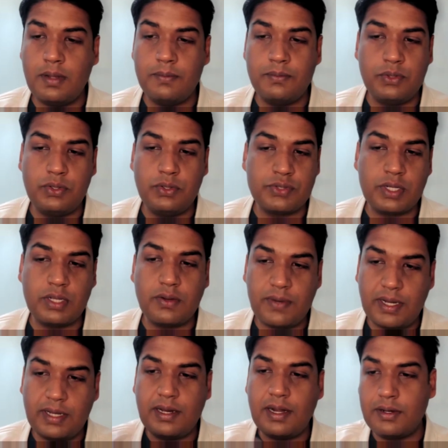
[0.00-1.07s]
using a
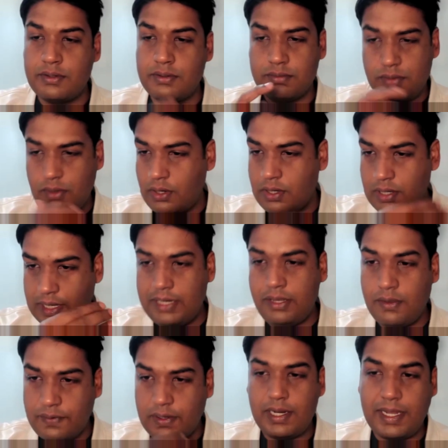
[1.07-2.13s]
credit card on any
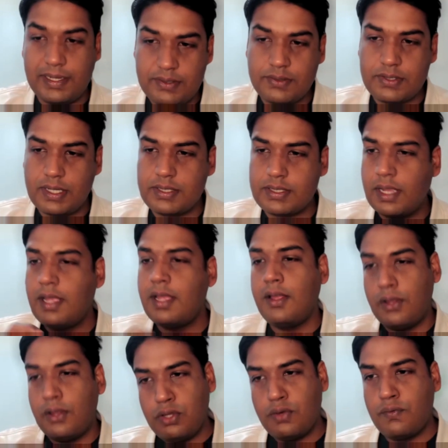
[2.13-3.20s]
of our licenses,
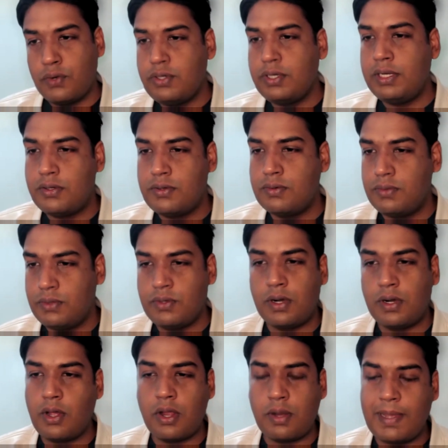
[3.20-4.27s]
you
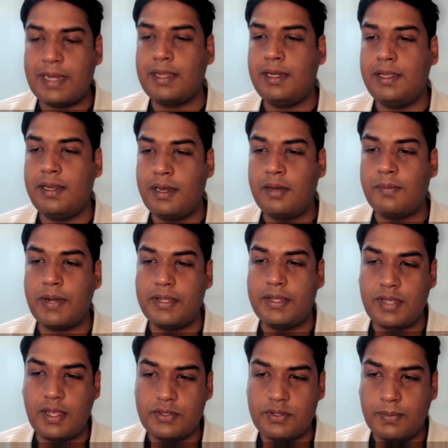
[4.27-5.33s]
are automatically an enterprise
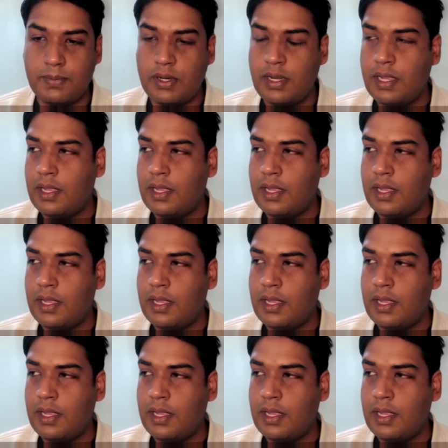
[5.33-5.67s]
customer.